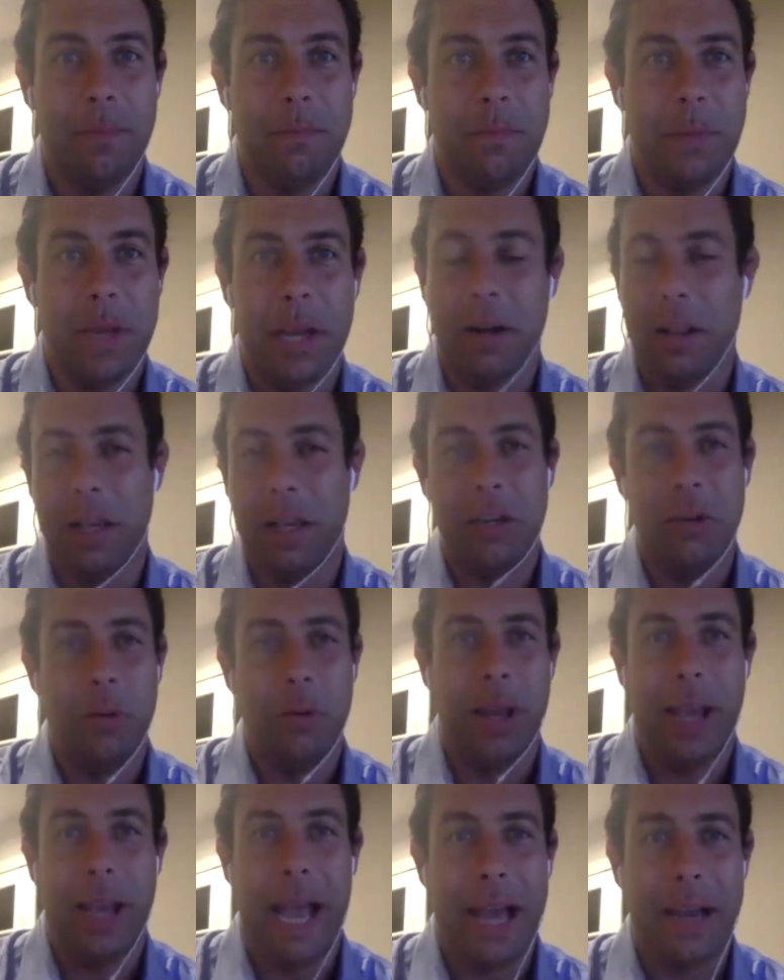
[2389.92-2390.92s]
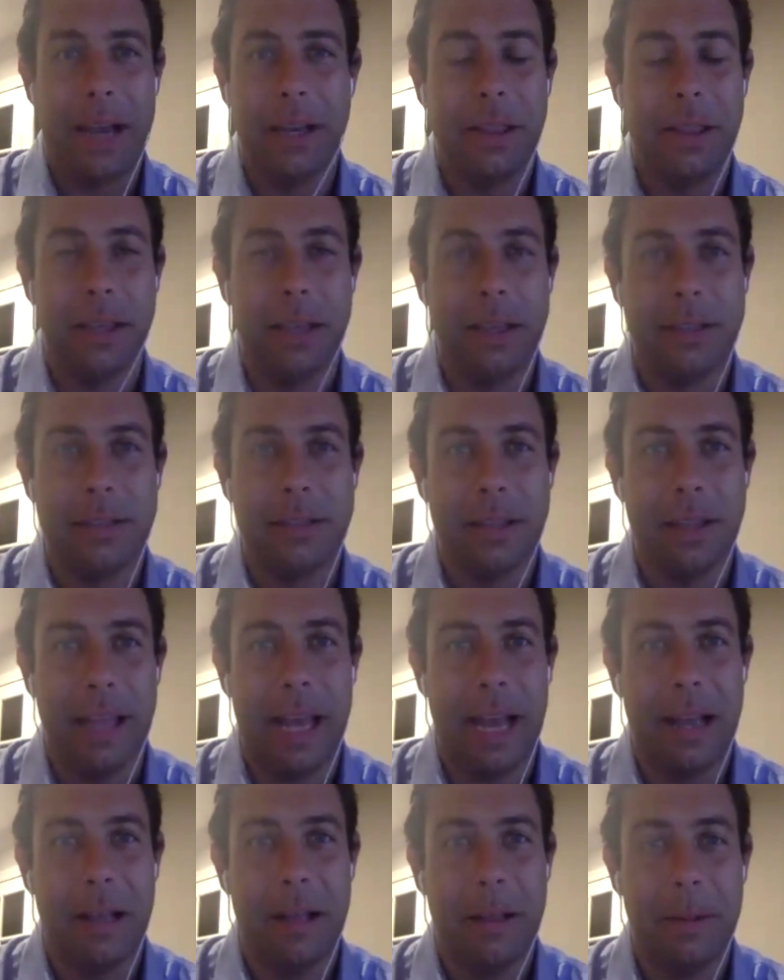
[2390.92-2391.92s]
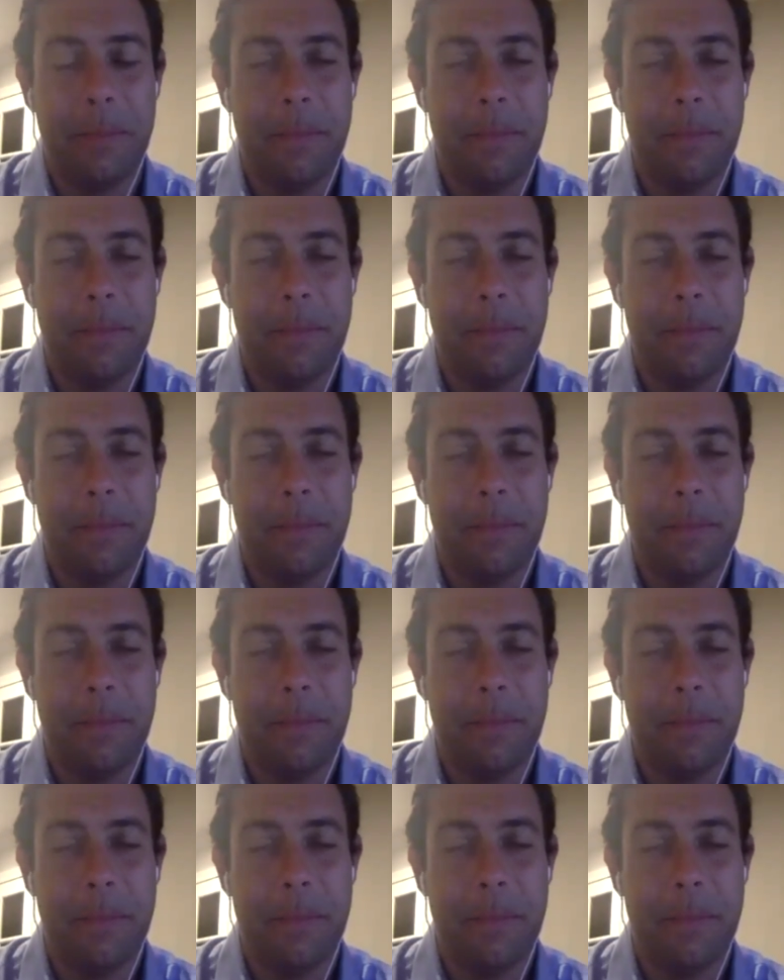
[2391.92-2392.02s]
Caroline, do you want to add anything to that?